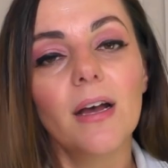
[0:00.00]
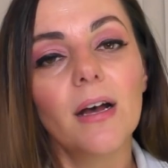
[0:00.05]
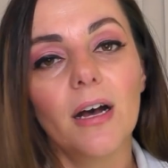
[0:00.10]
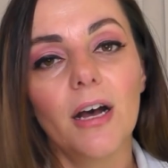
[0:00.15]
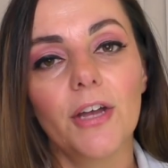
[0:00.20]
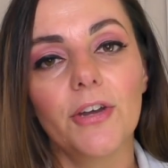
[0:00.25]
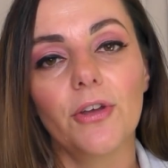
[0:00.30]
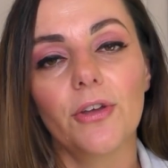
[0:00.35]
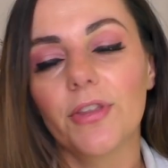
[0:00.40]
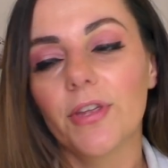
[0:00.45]

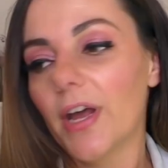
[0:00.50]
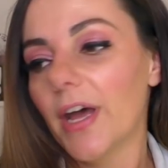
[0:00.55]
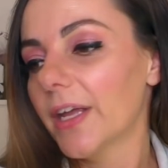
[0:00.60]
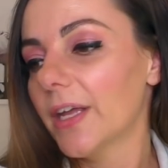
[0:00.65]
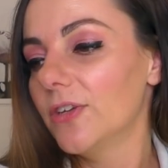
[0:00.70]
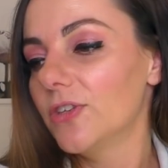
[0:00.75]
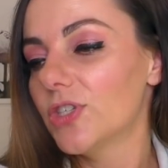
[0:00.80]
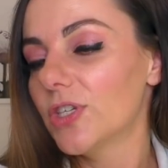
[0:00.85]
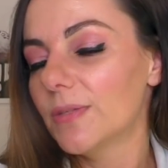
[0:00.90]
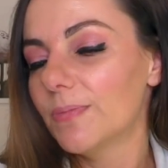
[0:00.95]
I know that I
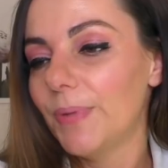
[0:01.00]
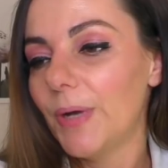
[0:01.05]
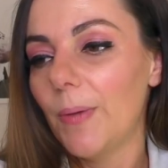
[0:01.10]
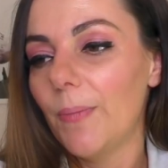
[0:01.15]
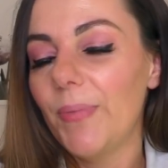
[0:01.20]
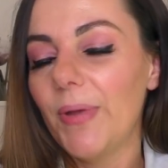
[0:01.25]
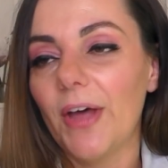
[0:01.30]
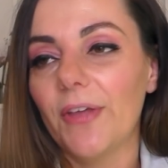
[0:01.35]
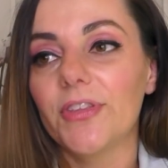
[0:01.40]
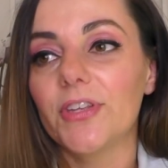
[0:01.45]
can just
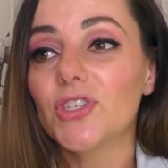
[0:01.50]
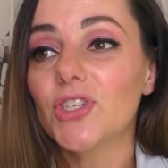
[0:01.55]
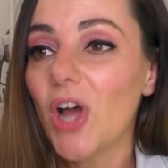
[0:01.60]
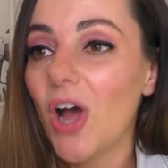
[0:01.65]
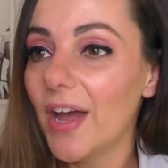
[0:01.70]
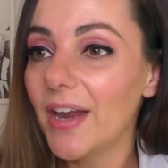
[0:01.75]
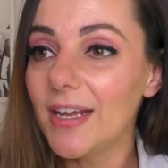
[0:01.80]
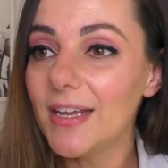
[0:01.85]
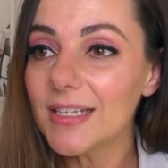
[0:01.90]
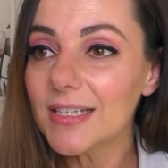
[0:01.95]
pump out the
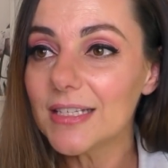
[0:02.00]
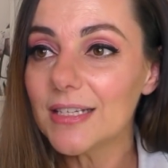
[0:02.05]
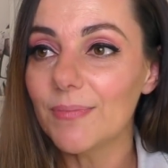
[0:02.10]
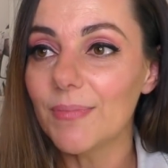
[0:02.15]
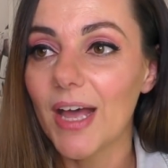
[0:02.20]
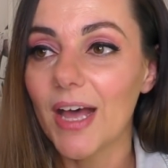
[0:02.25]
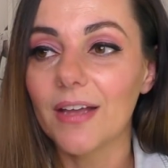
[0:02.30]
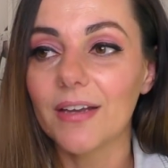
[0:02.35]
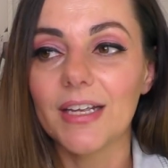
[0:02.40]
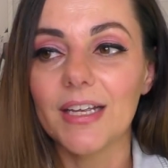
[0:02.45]
tiniest
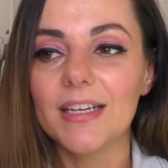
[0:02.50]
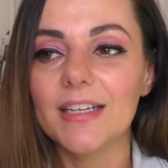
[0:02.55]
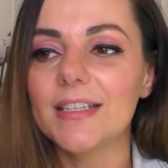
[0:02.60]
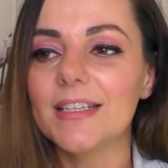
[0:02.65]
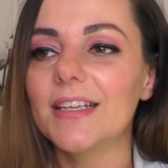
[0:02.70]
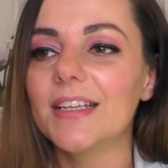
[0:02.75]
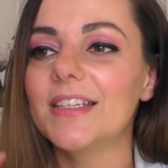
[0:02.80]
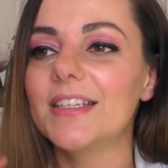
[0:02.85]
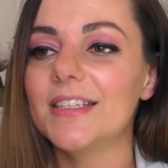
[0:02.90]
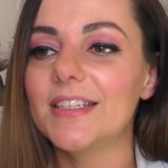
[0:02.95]
amount. It is
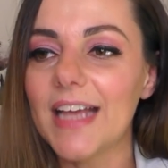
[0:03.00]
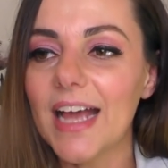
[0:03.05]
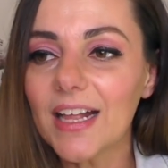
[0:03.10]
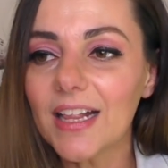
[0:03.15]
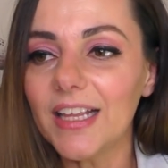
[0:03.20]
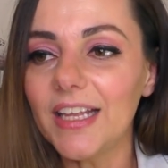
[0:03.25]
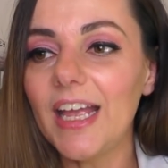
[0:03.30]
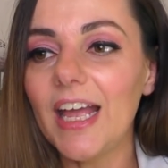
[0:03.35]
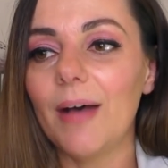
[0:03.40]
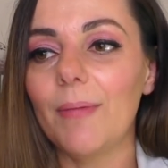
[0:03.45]

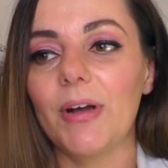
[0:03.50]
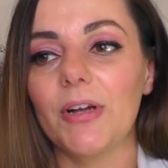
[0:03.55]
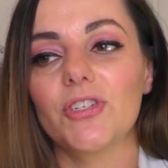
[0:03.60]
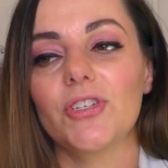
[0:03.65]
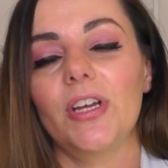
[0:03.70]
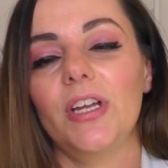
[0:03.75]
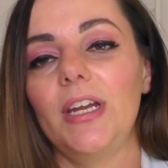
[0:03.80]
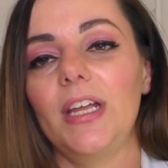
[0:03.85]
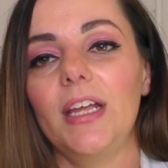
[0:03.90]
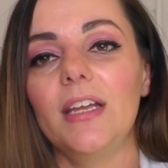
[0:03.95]
exactly how much
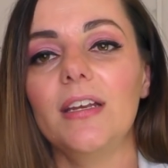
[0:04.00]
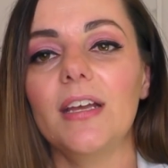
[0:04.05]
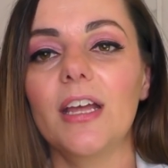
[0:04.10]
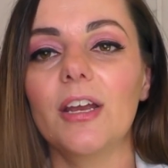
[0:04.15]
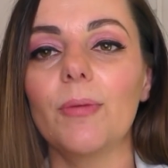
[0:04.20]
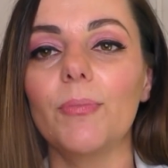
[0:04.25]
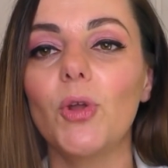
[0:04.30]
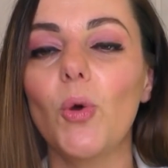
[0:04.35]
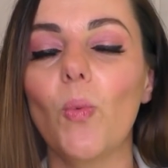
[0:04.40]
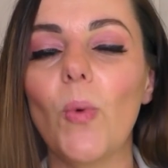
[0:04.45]
I need, and
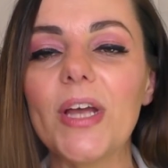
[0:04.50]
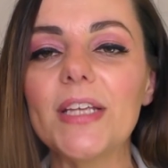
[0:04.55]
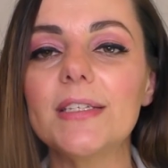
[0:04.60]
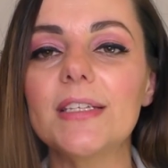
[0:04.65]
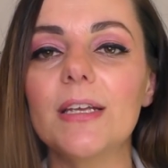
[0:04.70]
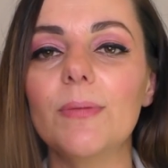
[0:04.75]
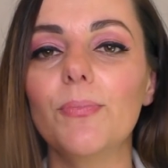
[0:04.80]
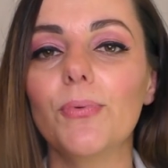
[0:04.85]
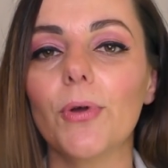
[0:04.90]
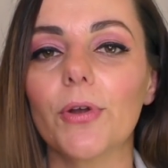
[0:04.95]
I'm not
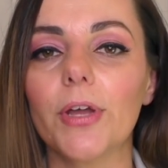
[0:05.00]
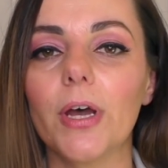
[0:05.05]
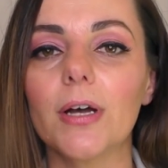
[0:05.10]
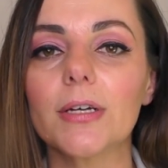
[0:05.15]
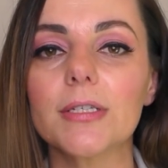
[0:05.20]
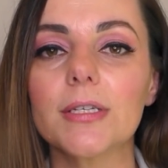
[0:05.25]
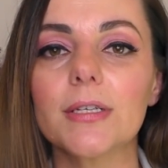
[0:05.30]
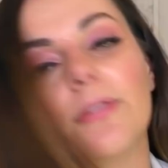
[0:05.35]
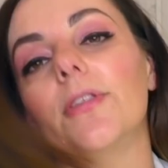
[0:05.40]
wasting product.